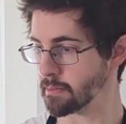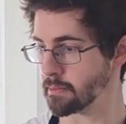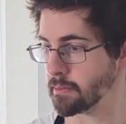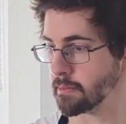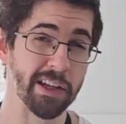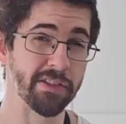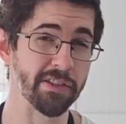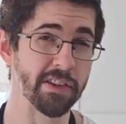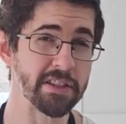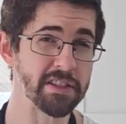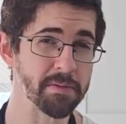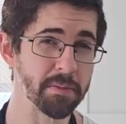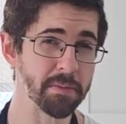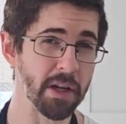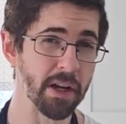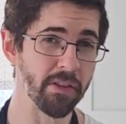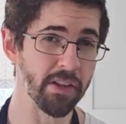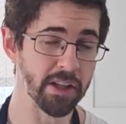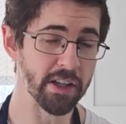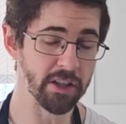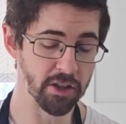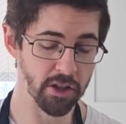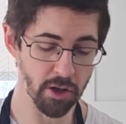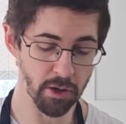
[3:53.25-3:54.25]
And this I'm going to
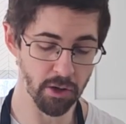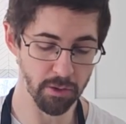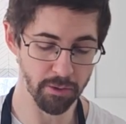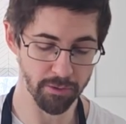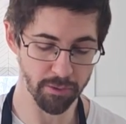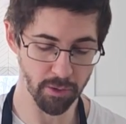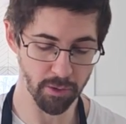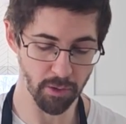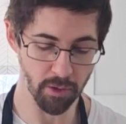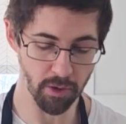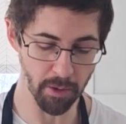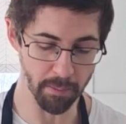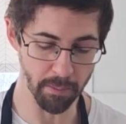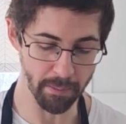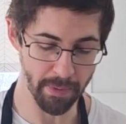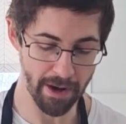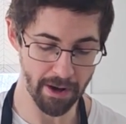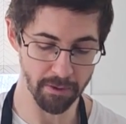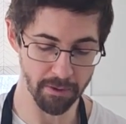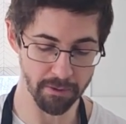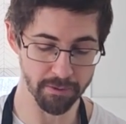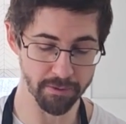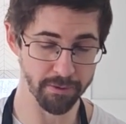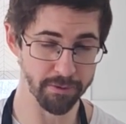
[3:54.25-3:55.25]
let go for
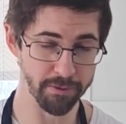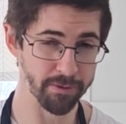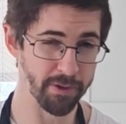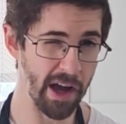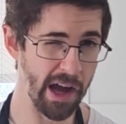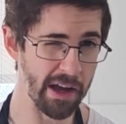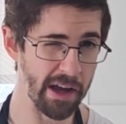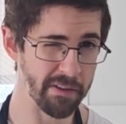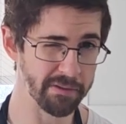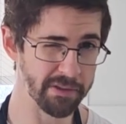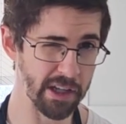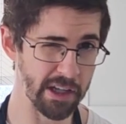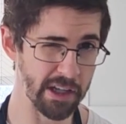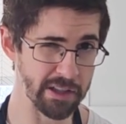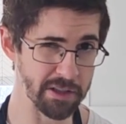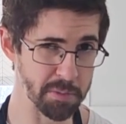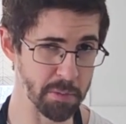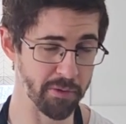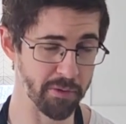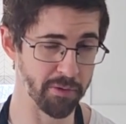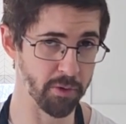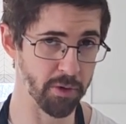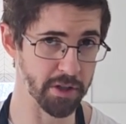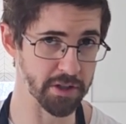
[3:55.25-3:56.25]
about 5 days
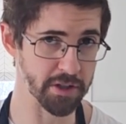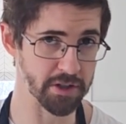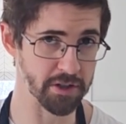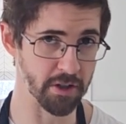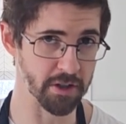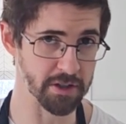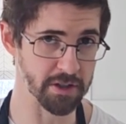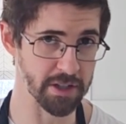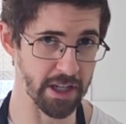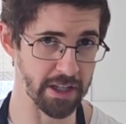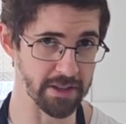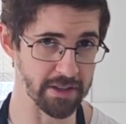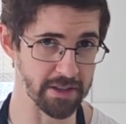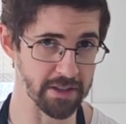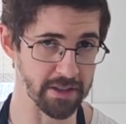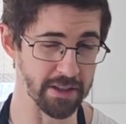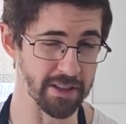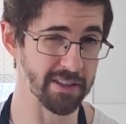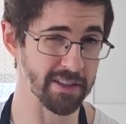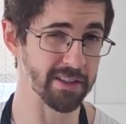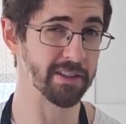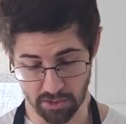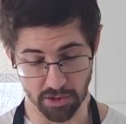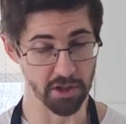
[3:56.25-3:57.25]
before I start tasting
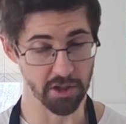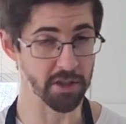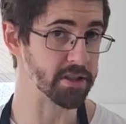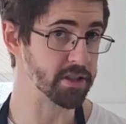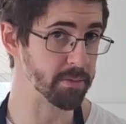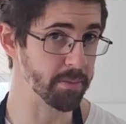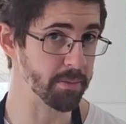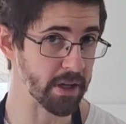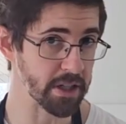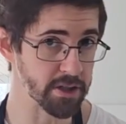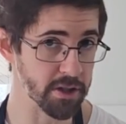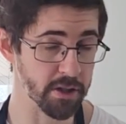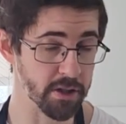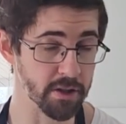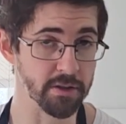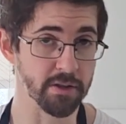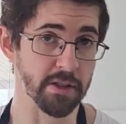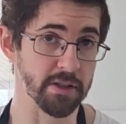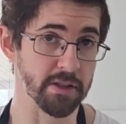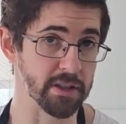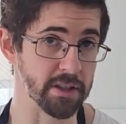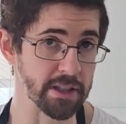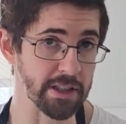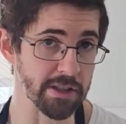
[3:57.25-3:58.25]
it, just to make sure it
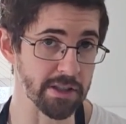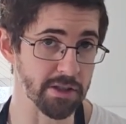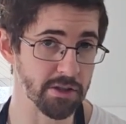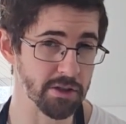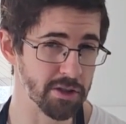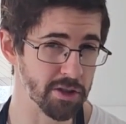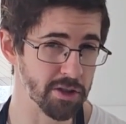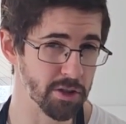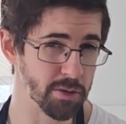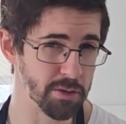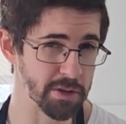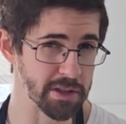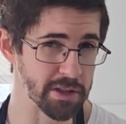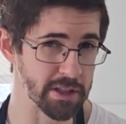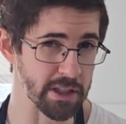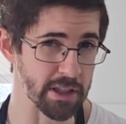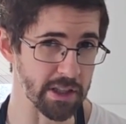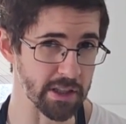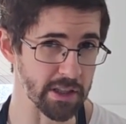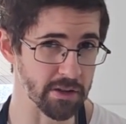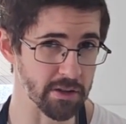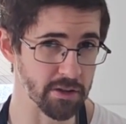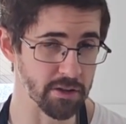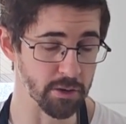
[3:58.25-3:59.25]
doesn't get too
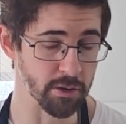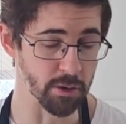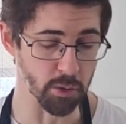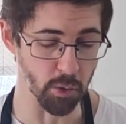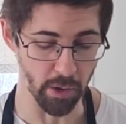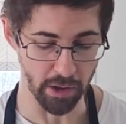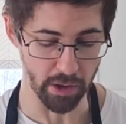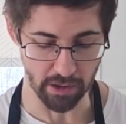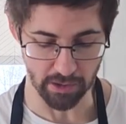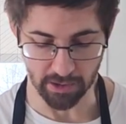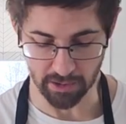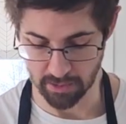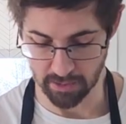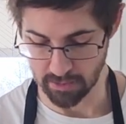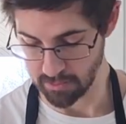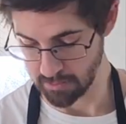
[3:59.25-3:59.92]
acidic too quickly.